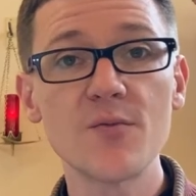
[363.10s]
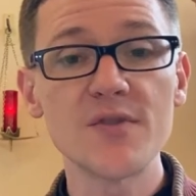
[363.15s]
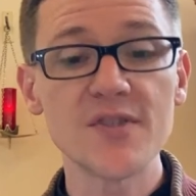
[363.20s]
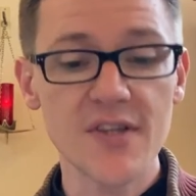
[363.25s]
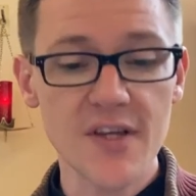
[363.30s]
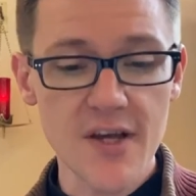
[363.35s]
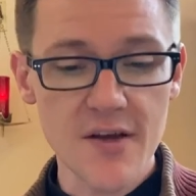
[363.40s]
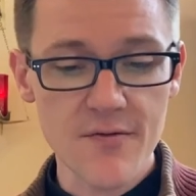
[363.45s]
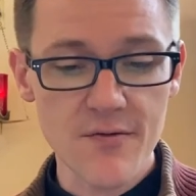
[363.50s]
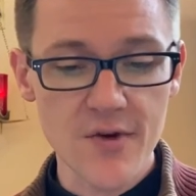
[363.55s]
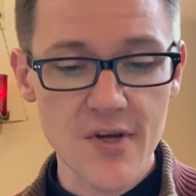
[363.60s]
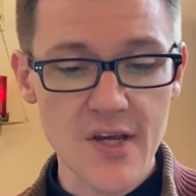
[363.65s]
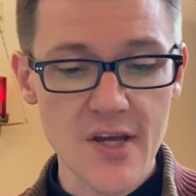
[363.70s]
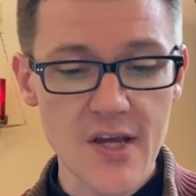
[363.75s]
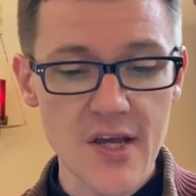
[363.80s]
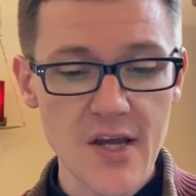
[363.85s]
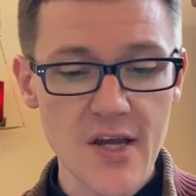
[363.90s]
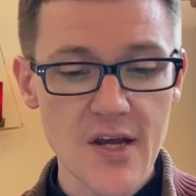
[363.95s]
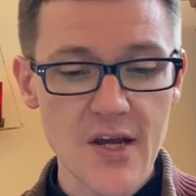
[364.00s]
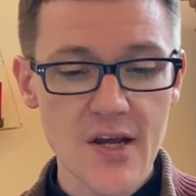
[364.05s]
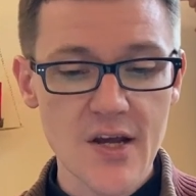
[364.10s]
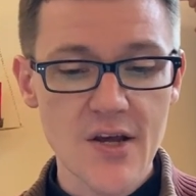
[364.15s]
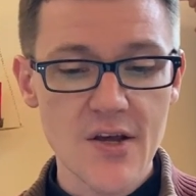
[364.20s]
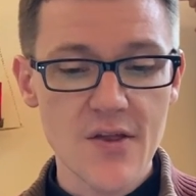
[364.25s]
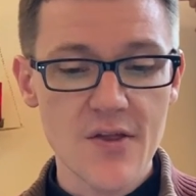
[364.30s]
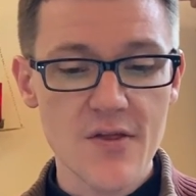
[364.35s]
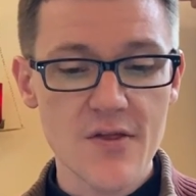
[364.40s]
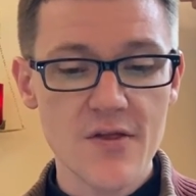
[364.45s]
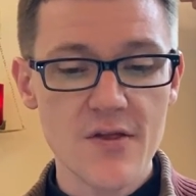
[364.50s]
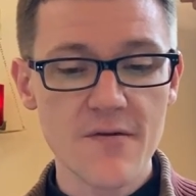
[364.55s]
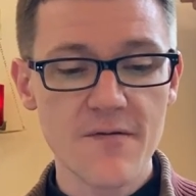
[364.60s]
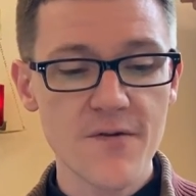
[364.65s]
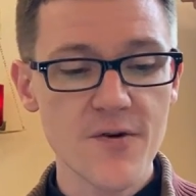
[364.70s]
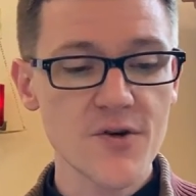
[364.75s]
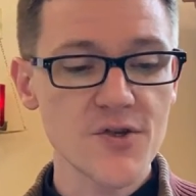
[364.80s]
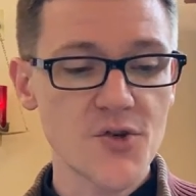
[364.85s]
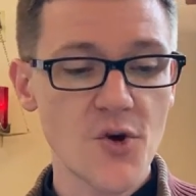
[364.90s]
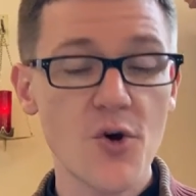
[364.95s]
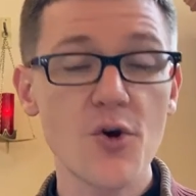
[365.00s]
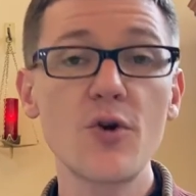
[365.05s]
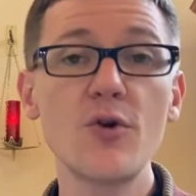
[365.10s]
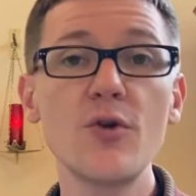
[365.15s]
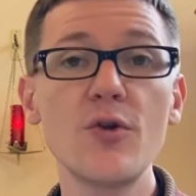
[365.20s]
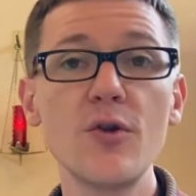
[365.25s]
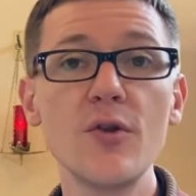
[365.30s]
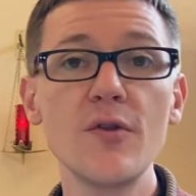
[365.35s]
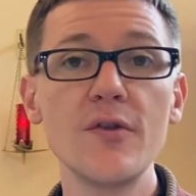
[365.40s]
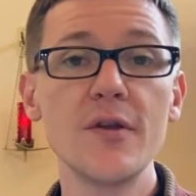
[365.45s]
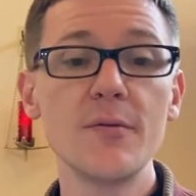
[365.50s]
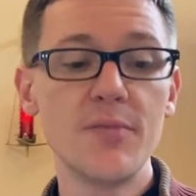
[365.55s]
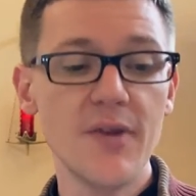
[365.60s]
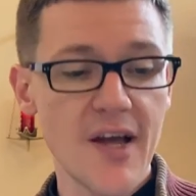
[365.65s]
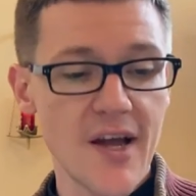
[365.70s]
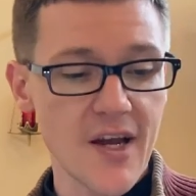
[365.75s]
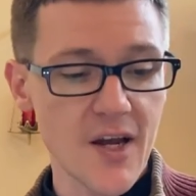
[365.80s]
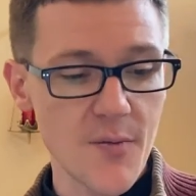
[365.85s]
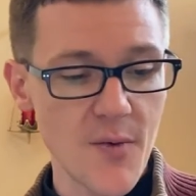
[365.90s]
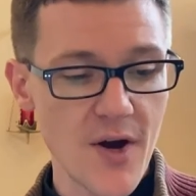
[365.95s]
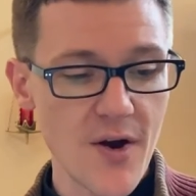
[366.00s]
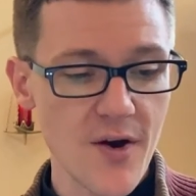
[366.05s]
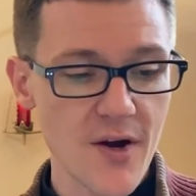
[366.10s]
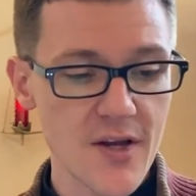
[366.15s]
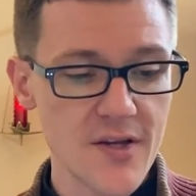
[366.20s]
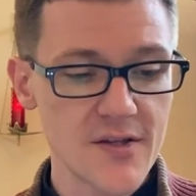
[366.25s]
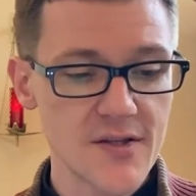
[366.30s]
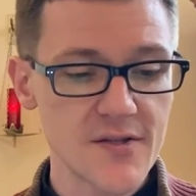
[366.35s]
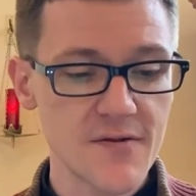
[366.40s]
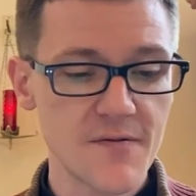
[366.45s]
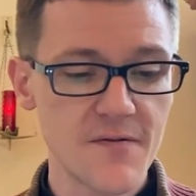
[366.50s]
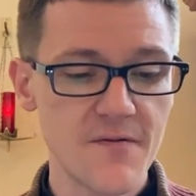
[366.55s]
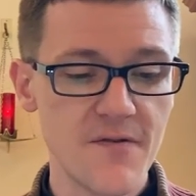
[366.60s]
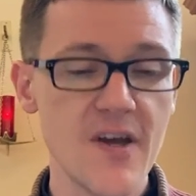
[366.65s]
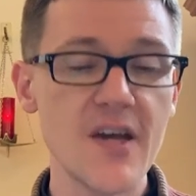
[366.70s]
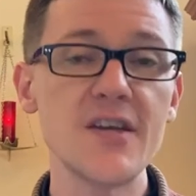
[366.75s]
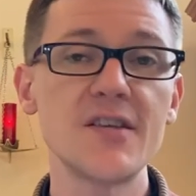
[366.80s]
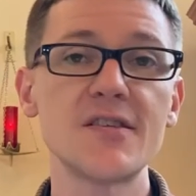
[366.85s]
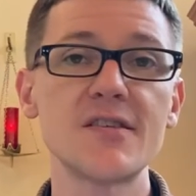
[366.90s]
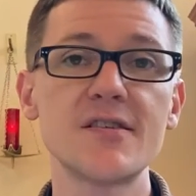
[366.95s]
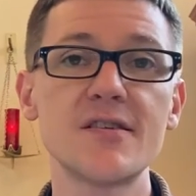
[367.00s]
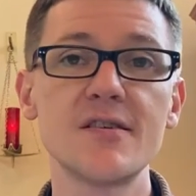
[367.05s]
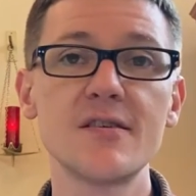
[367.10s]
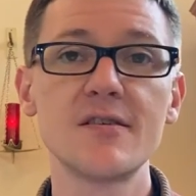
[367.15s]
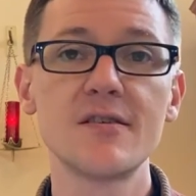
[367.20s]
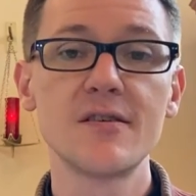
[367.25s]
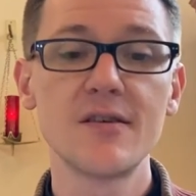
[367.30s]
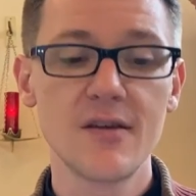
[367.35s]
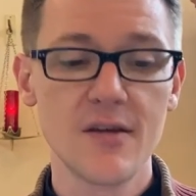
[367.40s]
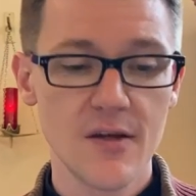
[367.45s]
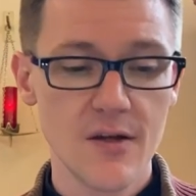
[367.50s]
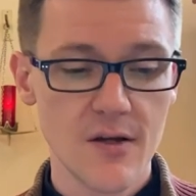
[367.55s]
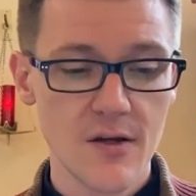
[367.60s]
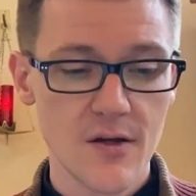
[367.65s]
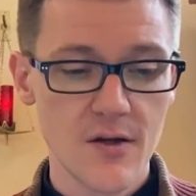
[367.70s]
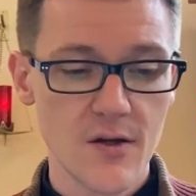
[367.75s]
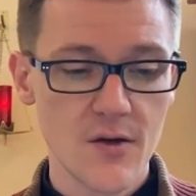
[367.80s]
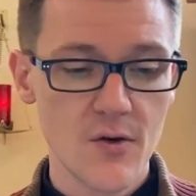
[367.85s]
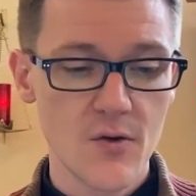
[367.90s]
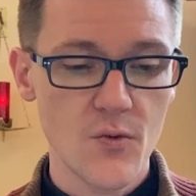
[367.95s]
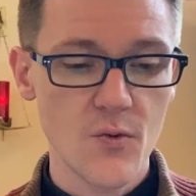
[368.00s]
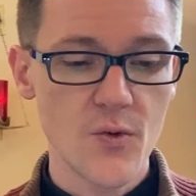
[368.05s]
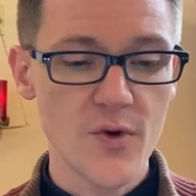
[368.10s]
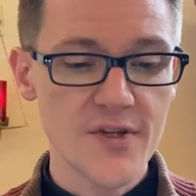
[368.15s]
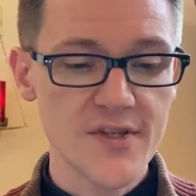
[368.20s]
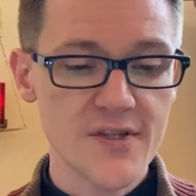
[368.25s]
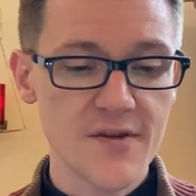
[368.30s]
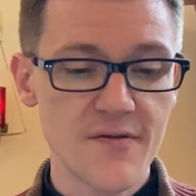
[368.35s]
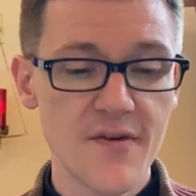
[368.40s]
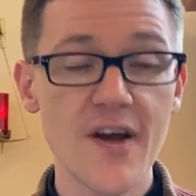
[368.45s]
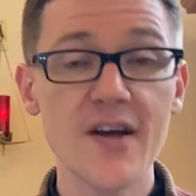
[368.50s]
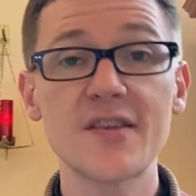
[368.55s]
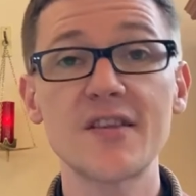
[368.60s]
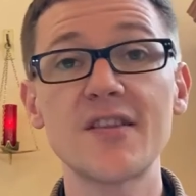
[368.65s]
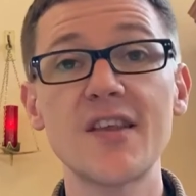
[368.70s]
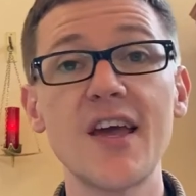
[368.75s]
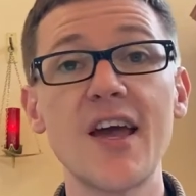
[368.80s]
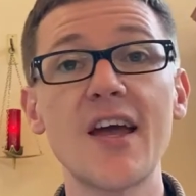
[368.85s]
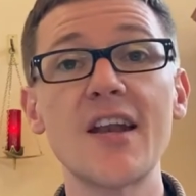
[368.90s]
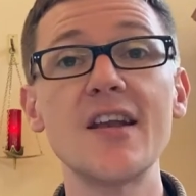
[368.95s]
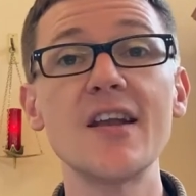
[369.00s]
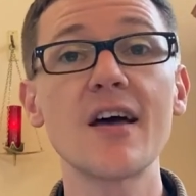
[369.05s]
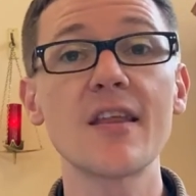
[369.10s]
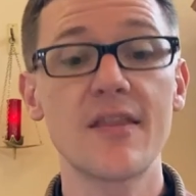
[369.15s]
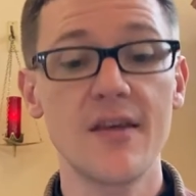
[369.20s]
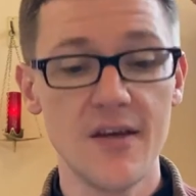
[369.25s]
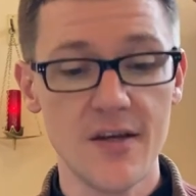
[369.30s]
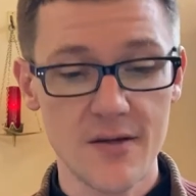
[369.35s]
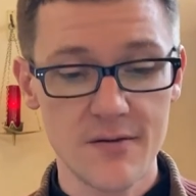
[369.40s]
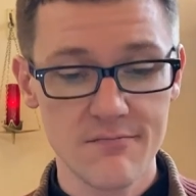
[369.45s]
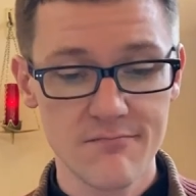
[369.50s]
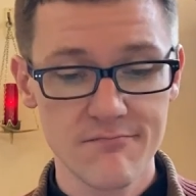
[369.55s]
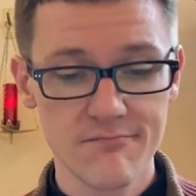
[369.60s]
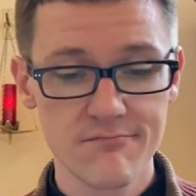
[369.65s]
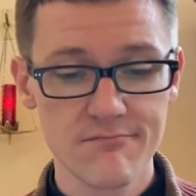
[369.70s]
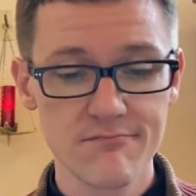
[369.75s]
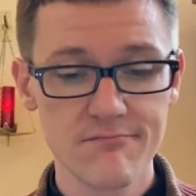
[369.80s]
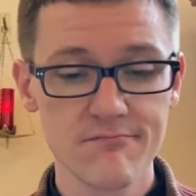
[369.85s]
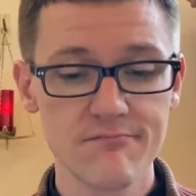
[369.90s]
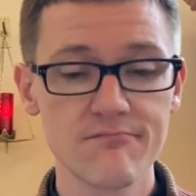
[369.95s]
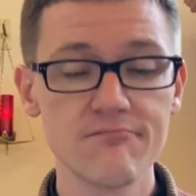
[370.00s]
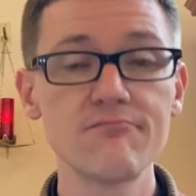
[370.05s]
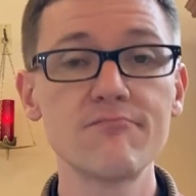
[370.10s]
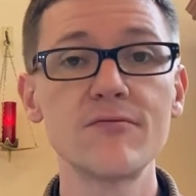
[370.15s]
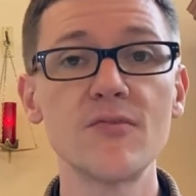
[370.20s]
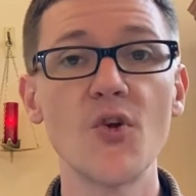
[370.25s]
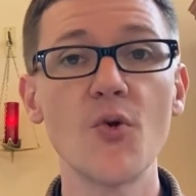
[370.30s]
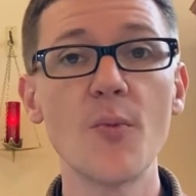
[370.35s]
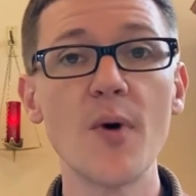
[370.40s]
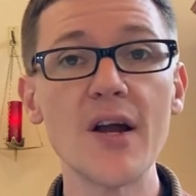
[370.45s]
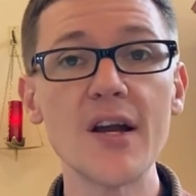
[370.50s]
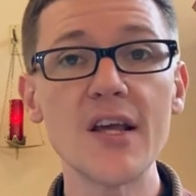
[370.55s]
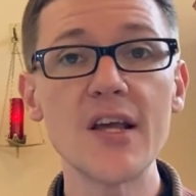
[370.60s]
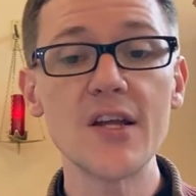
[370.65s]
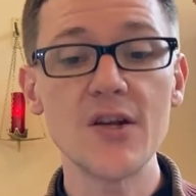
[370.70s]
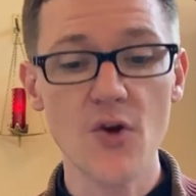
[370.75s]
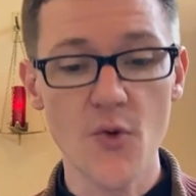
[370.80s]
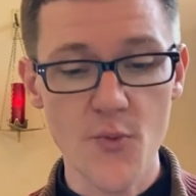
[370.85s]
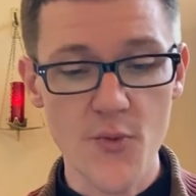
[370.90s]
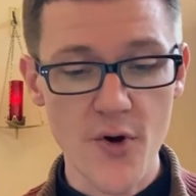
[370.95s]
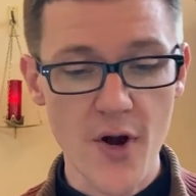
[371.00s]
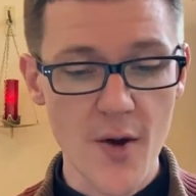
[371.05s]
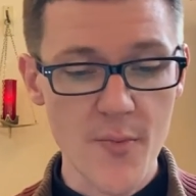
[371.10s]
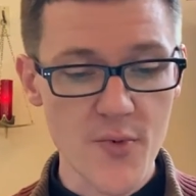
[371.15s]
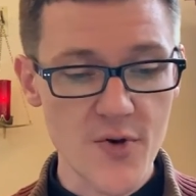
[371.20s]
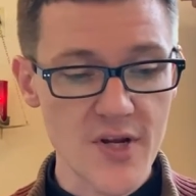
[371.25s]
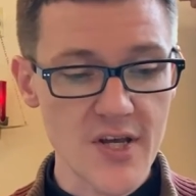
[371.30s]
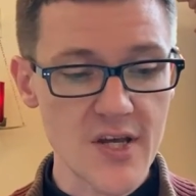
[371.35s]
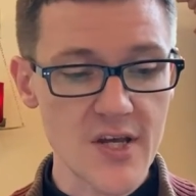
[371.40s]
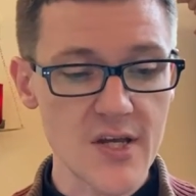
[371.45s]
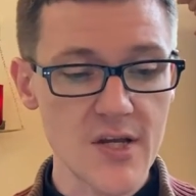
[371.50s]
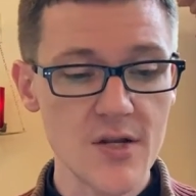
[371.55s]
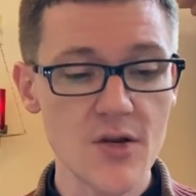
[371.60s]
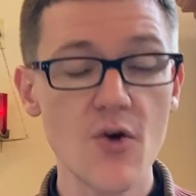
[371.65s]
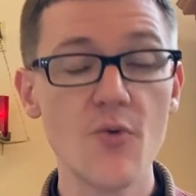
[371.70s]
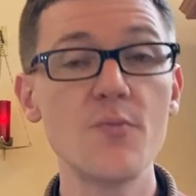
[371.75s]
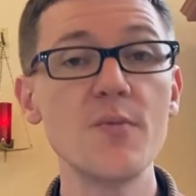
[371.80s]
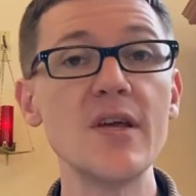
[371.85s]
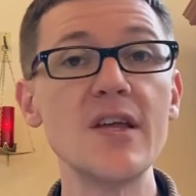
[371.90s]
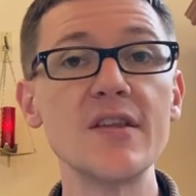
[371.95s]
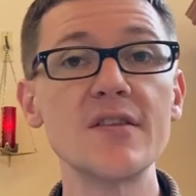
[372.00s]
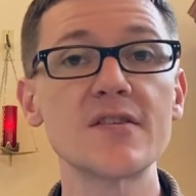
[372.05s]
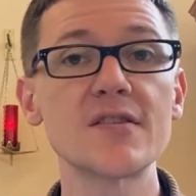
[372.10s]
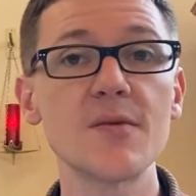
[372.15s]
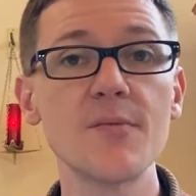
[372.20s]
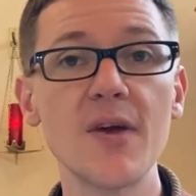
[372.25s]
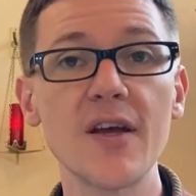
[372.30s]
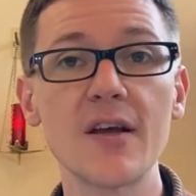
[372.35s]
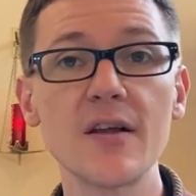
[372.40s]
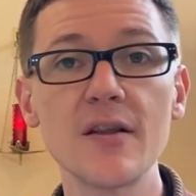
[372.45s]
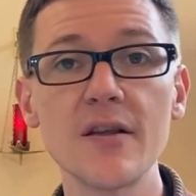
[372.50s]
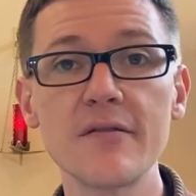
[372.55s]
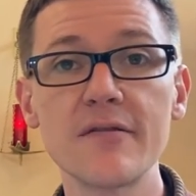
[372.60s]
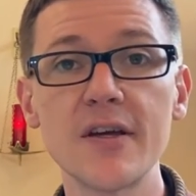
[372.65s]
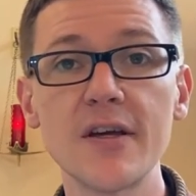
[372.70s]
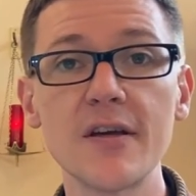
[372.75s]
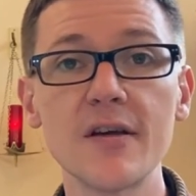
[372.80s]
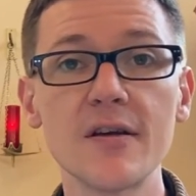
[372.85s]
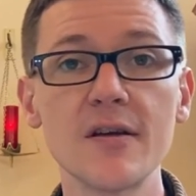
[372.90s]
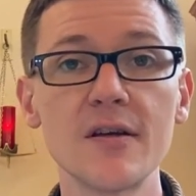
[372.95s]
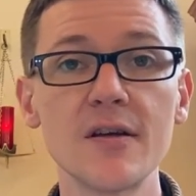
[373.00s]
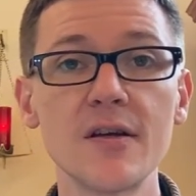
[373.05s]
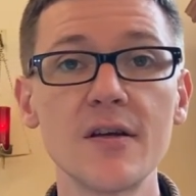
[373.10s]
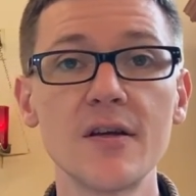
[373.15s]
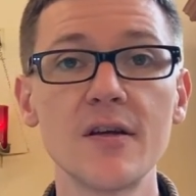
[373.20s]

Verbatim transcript: from slavery, the first hurdle that black Americans faced was the fact that they had nothing no money, no property, no means to make a living